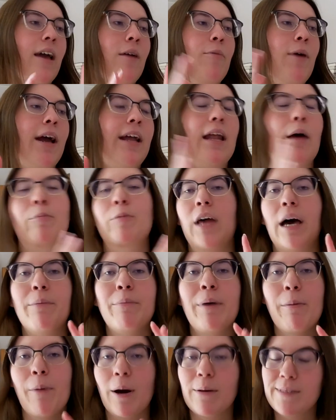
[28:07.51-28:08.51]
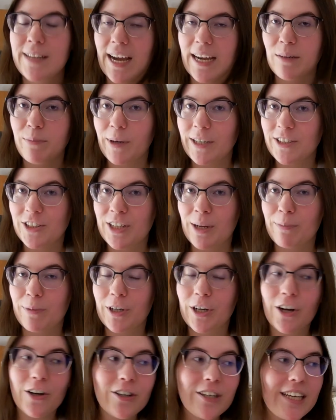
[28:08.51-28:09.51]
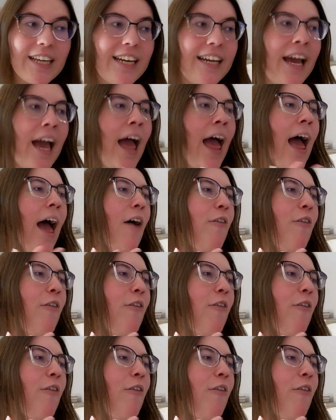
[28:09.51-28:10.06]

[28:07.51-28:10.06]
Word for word: I read I'm Glad My Mom Died by Jeanette McCurdy.